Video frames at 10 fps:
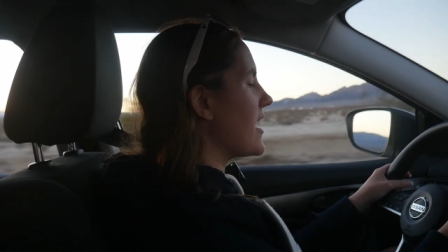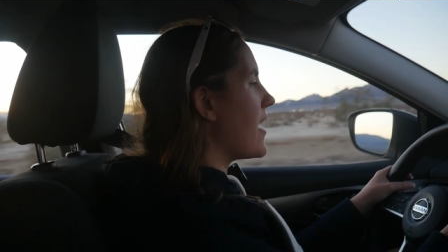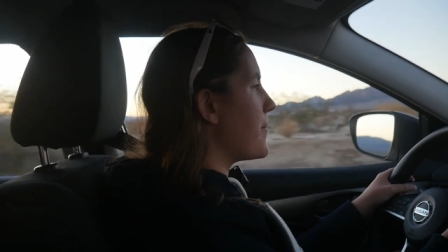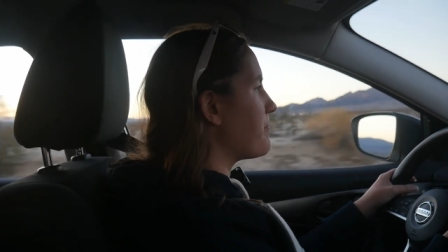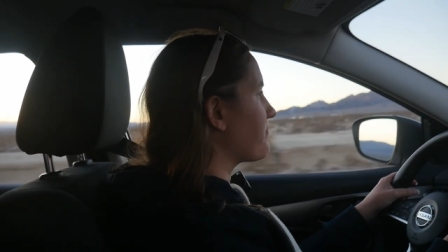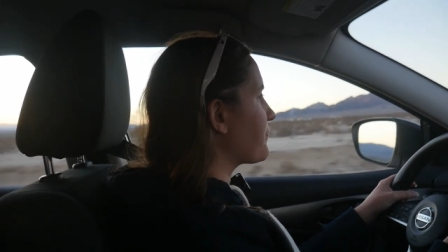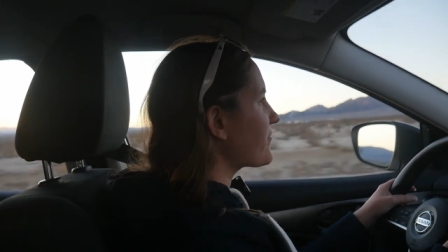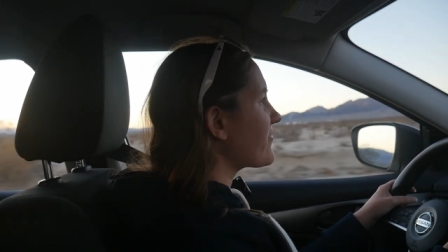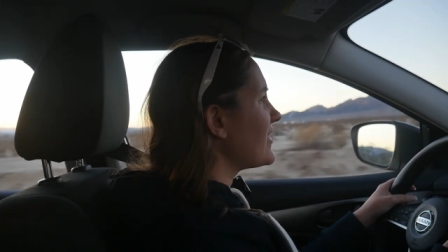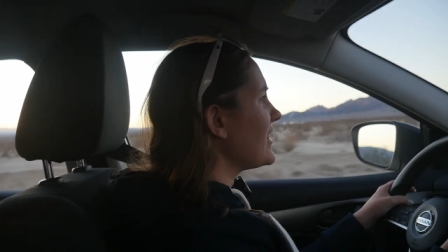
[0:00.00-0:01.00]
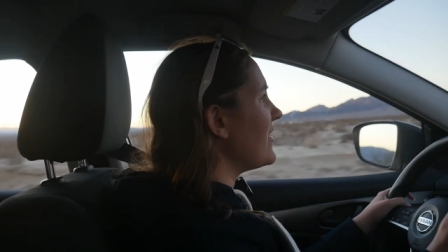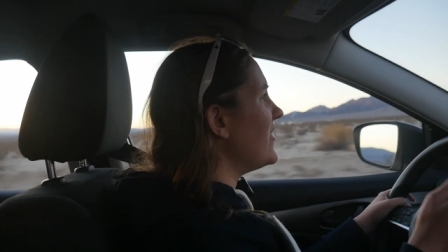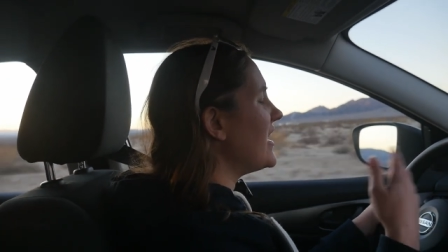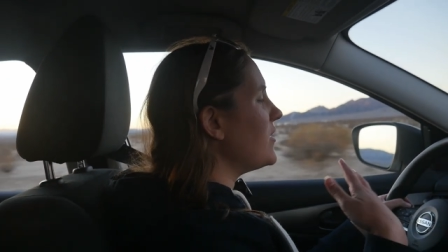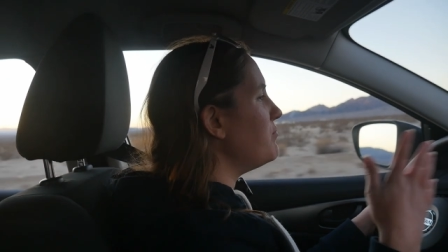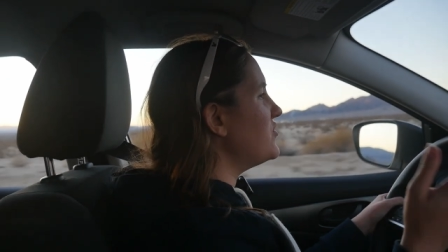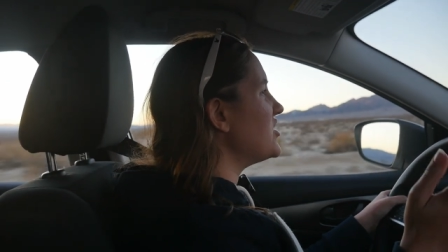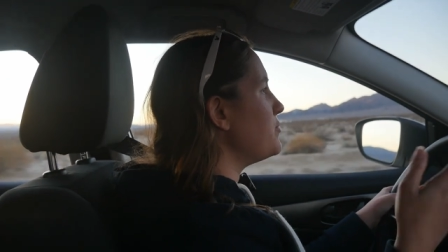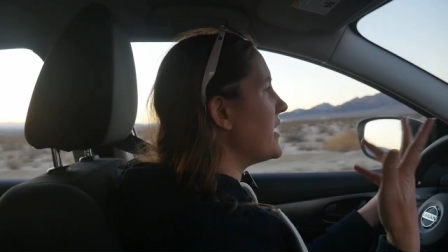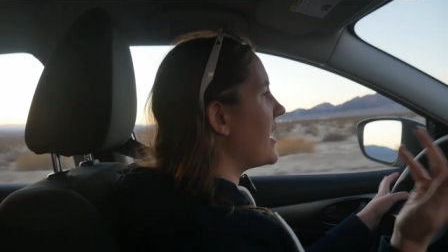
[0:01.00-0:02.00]
Um, they can
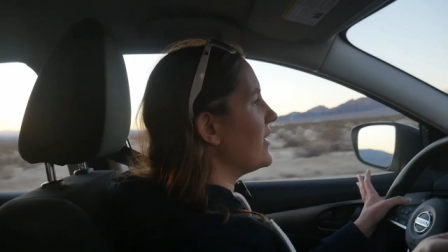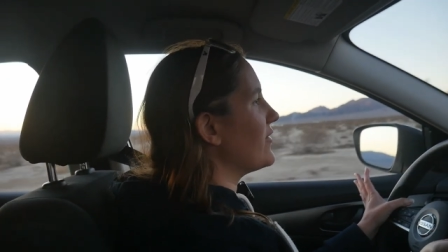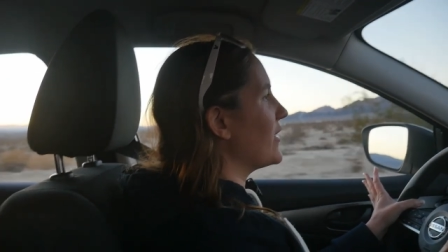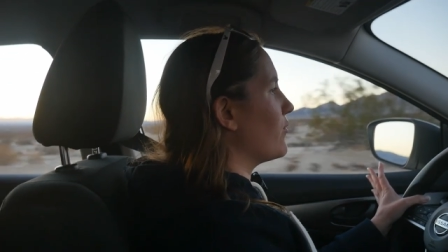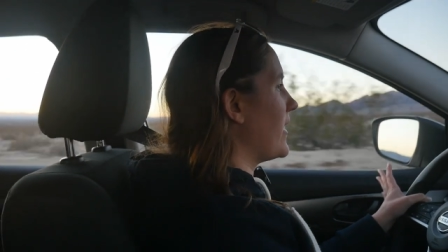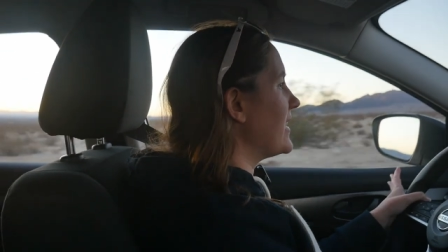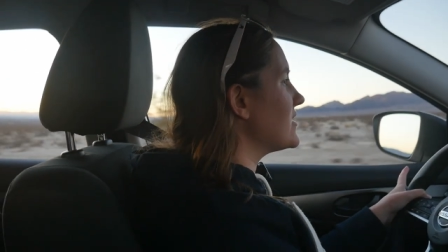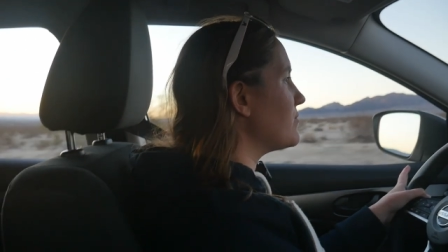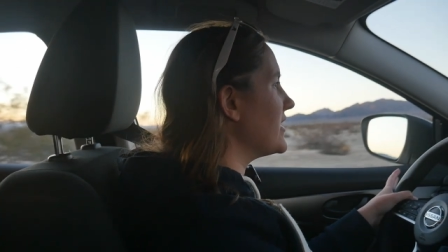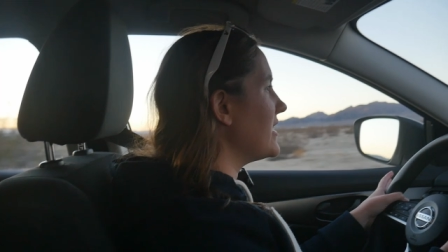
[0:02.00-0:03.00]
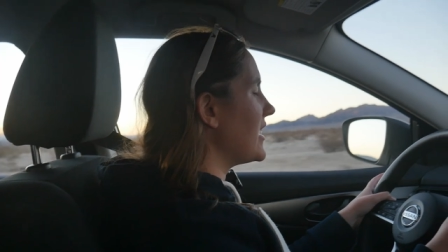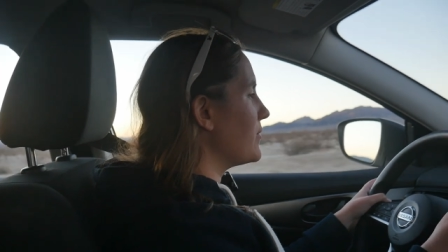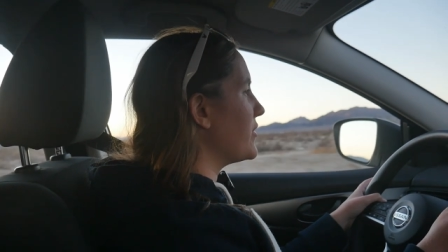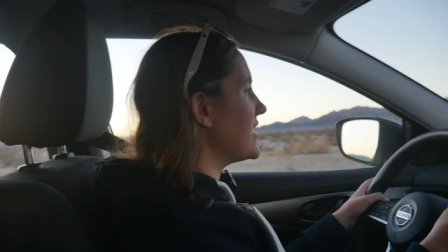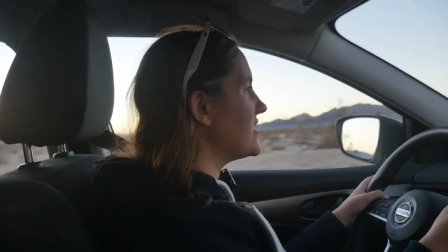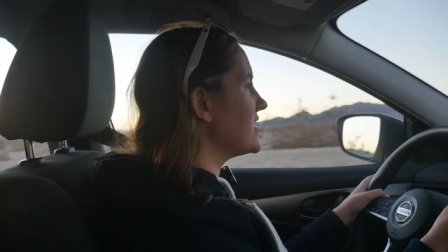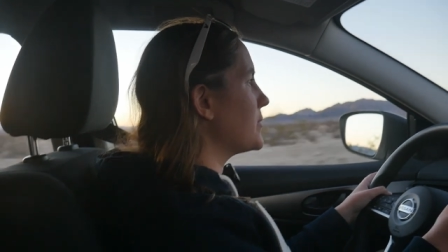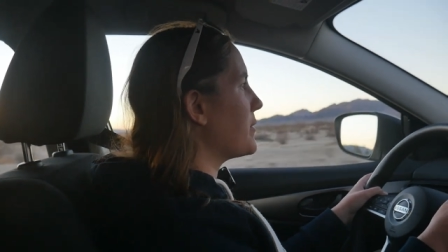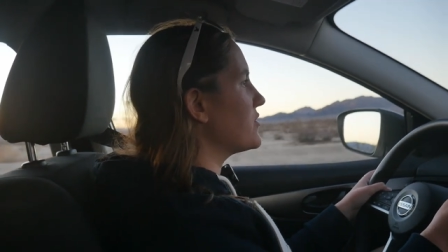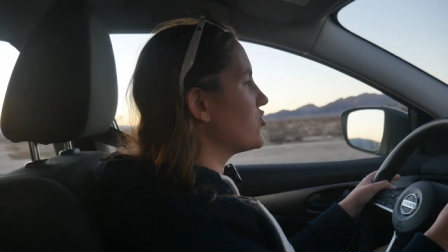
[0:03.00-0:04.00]
just be kind of like randomly in places.
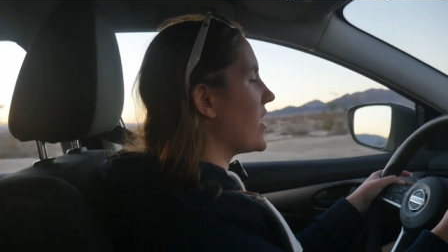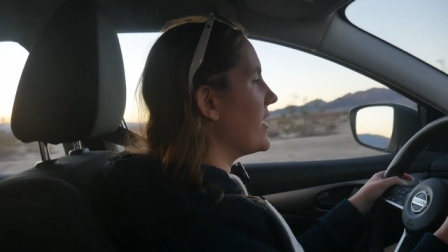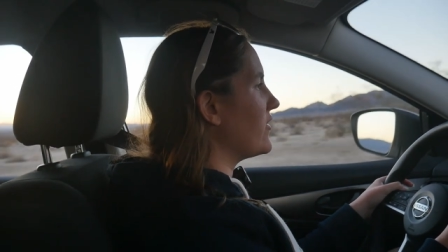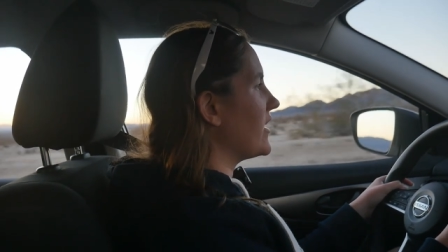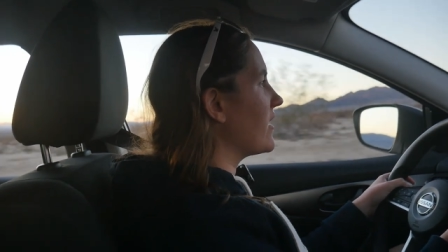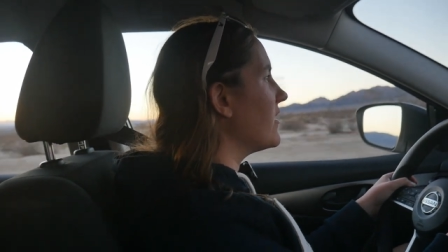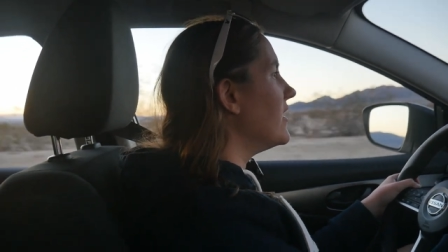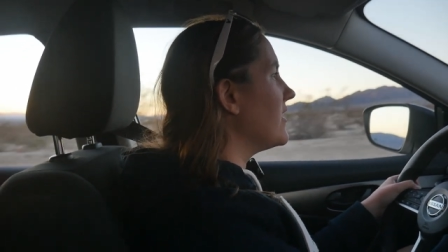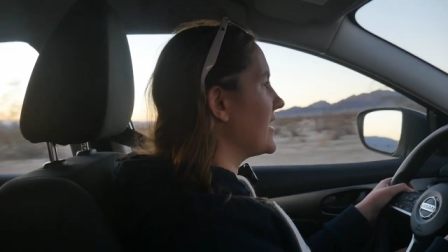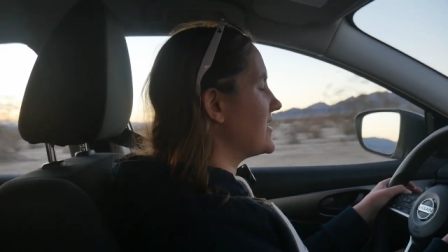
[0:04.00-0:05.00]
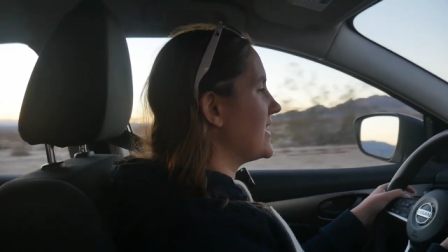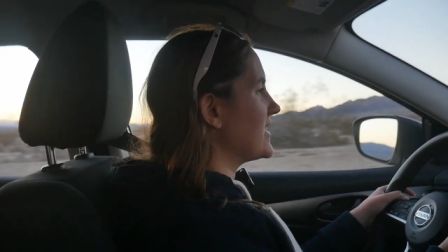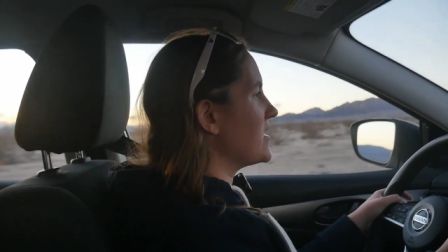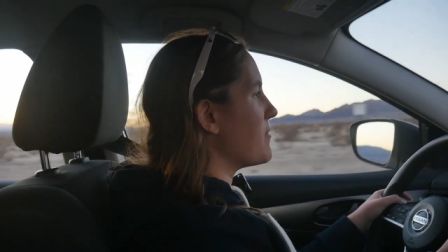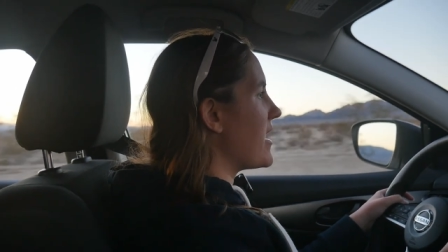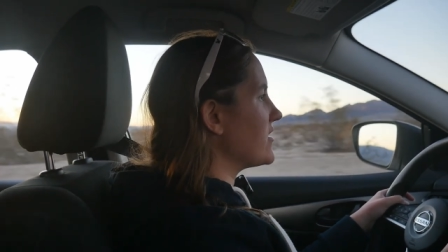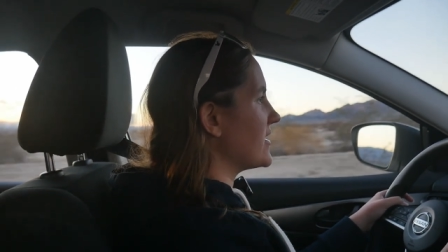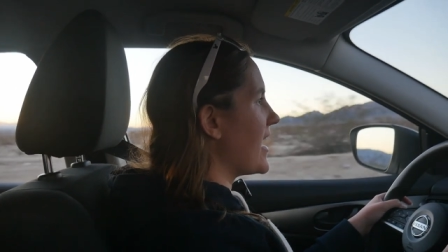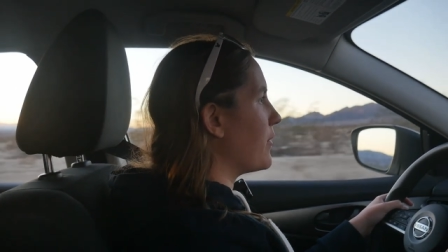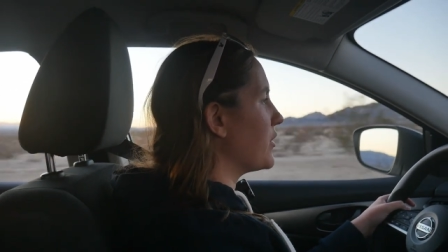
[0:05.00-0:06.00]
We were driving like 60 miles
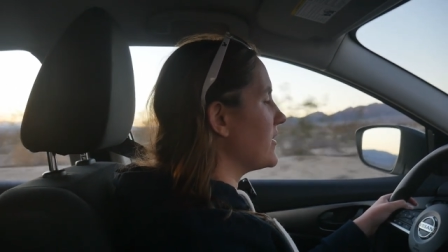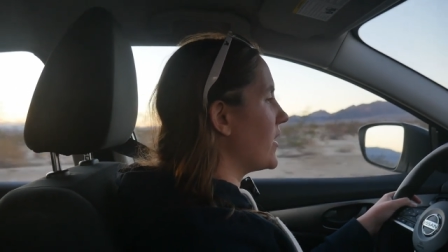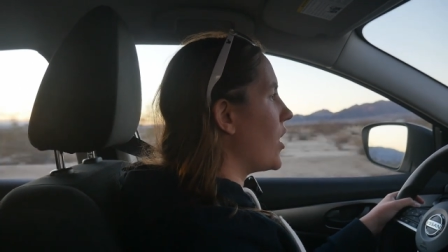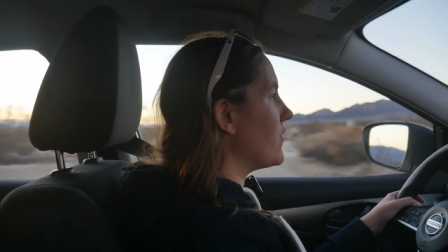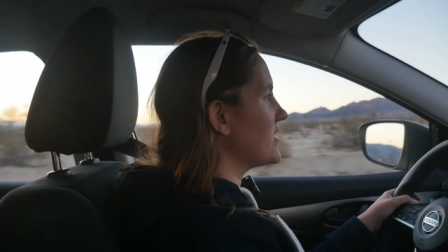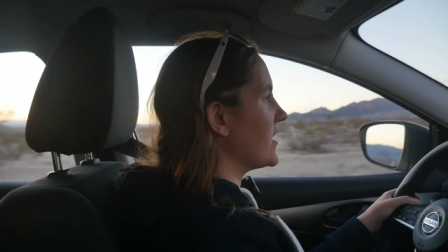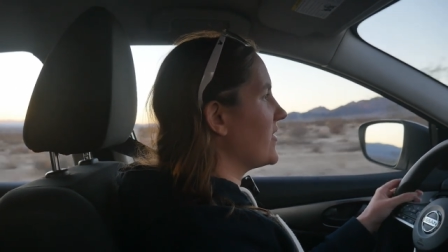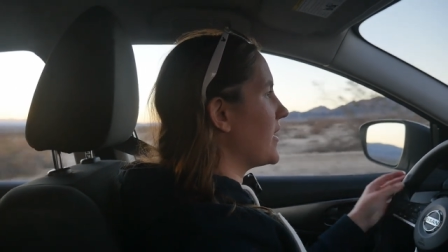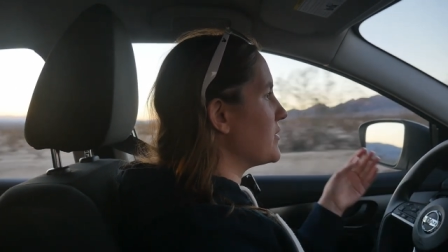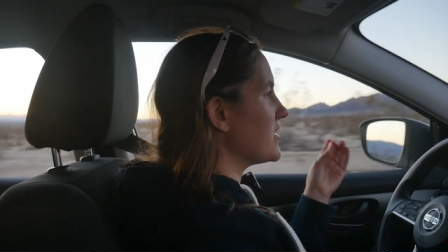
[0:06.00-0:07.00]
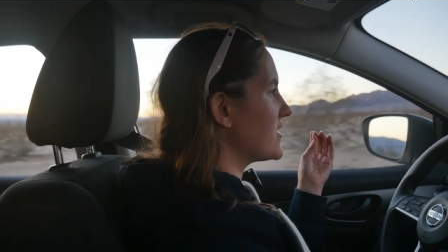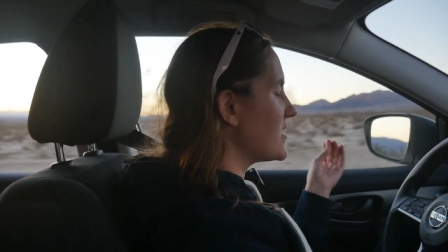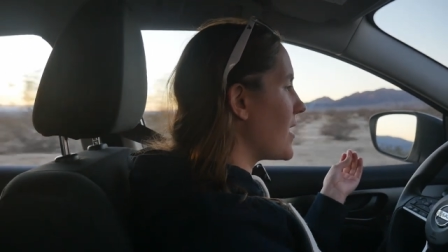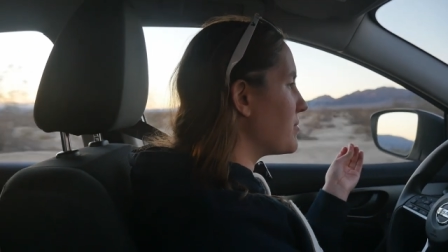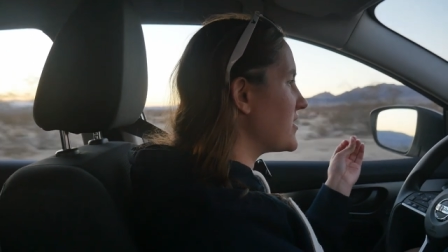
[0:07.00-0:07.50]
an hour, and then all of a sudden there was a stop